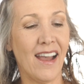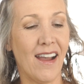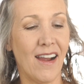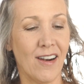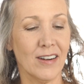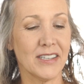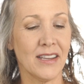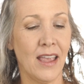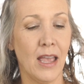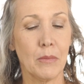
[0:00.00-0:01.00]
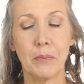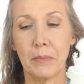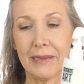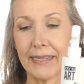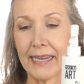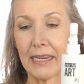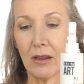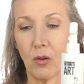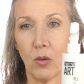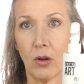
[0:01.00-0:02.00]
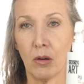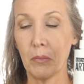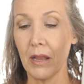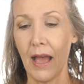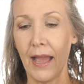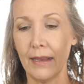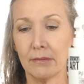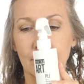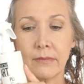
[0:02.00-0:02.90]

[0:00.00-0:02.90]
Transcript: Art Pli or Ply.